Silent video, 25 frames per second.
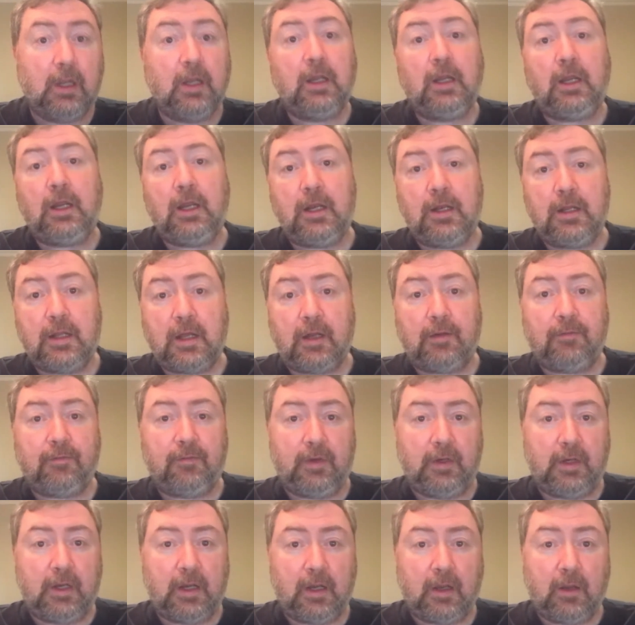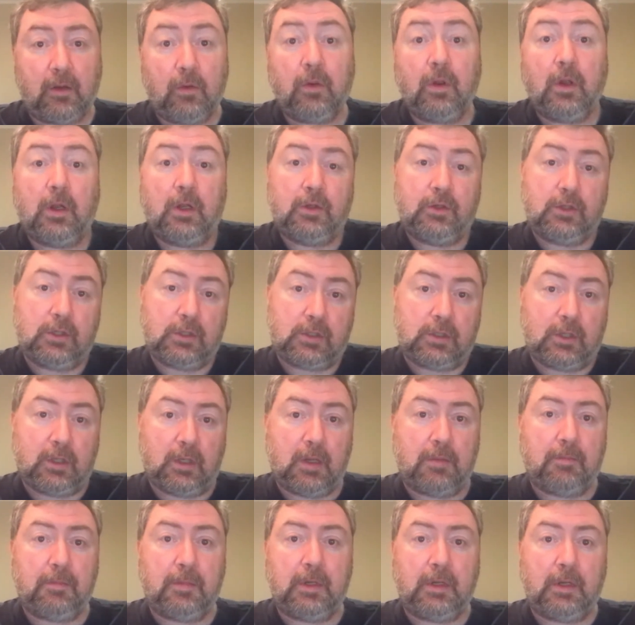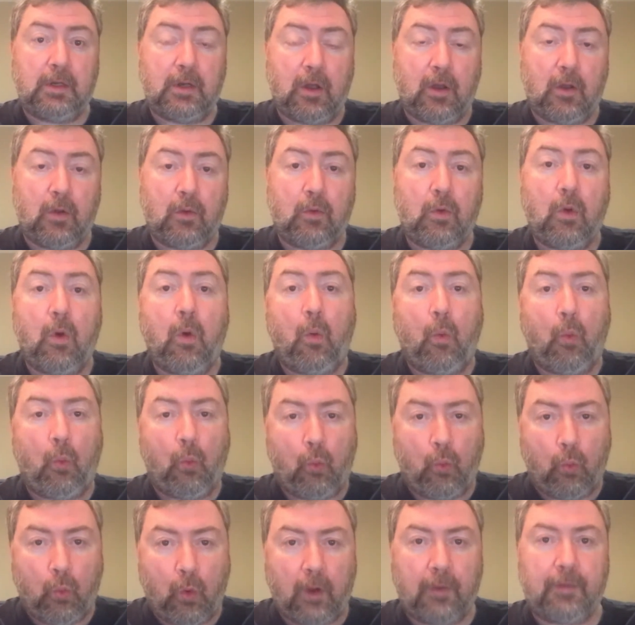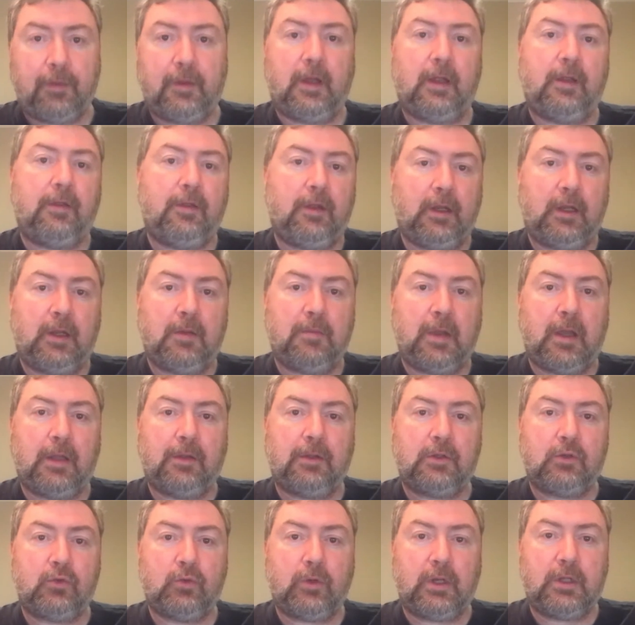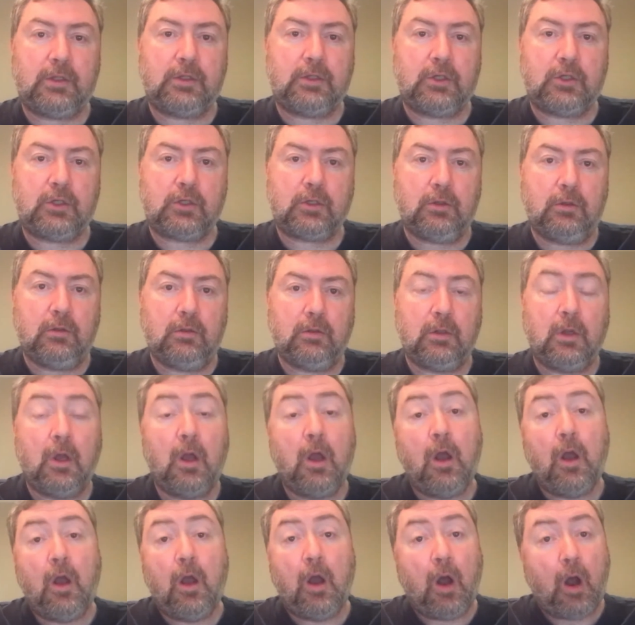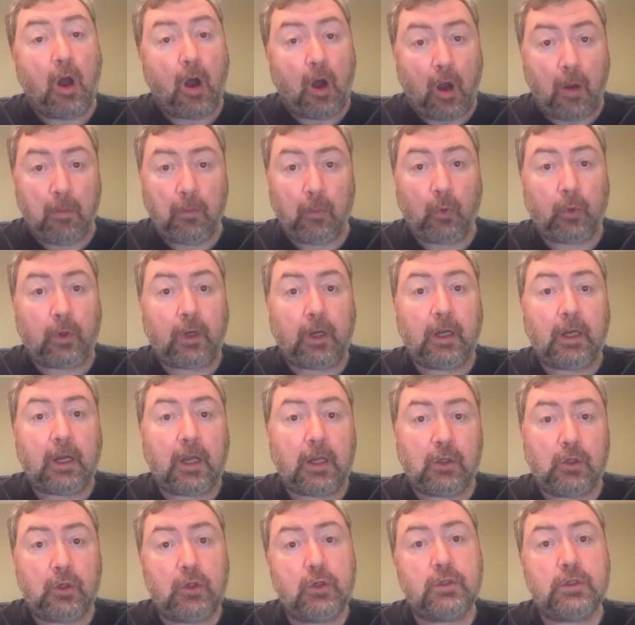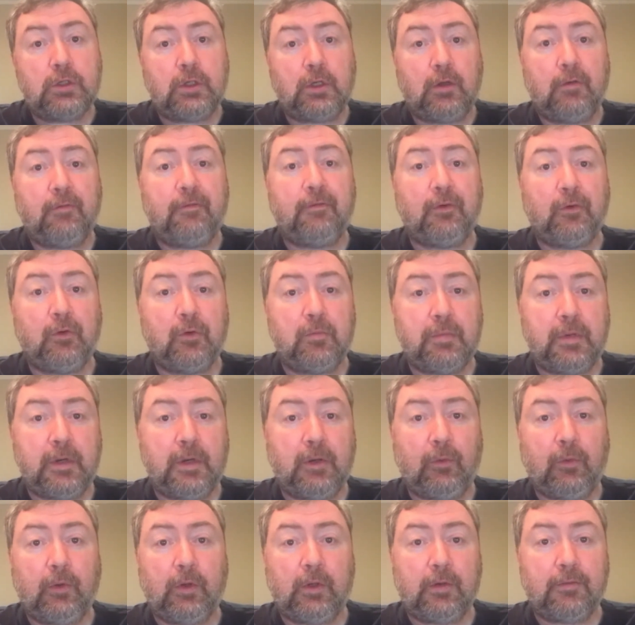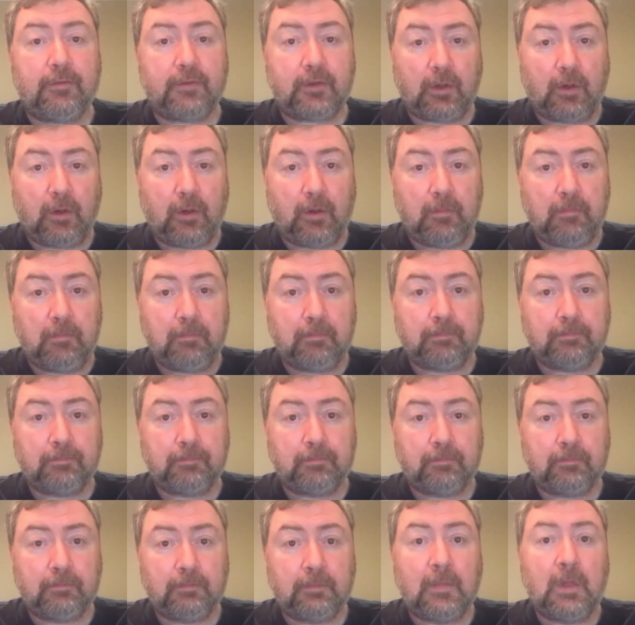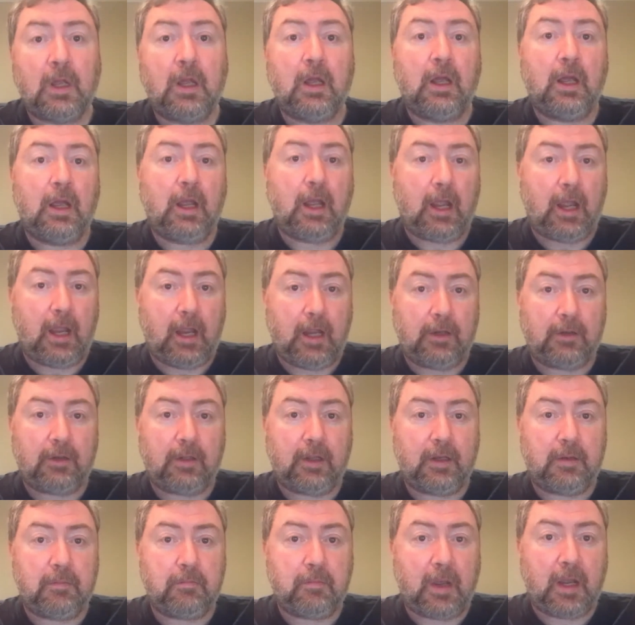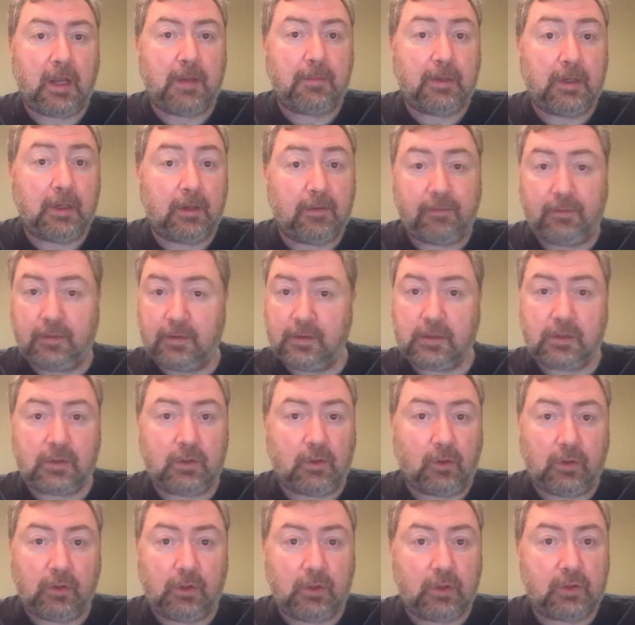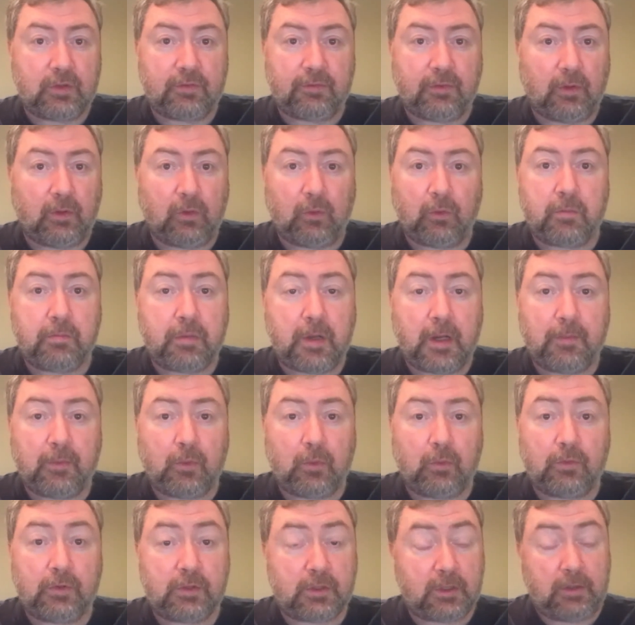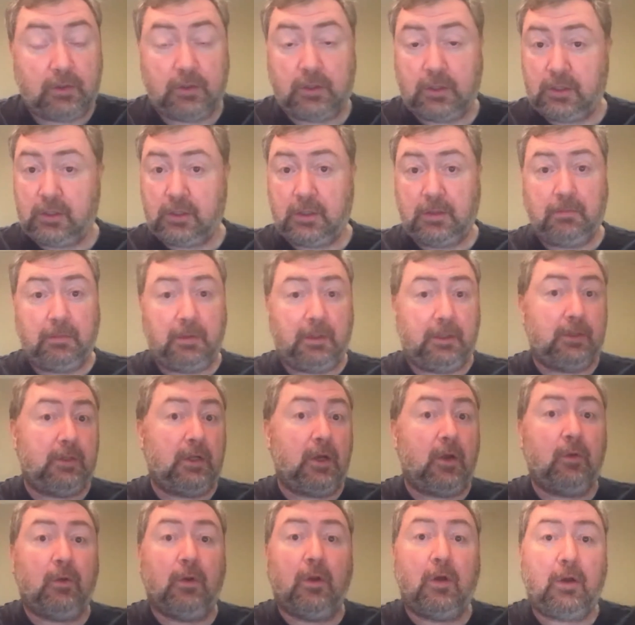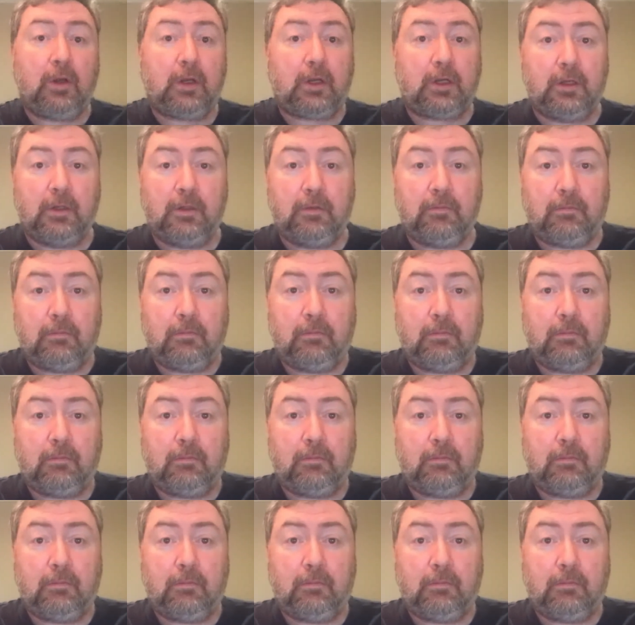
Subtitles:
in that video just to let me know what they think about the transition. I'm looking at using it for a period of time, and then maybe if it's not useful or people just simply don't like it,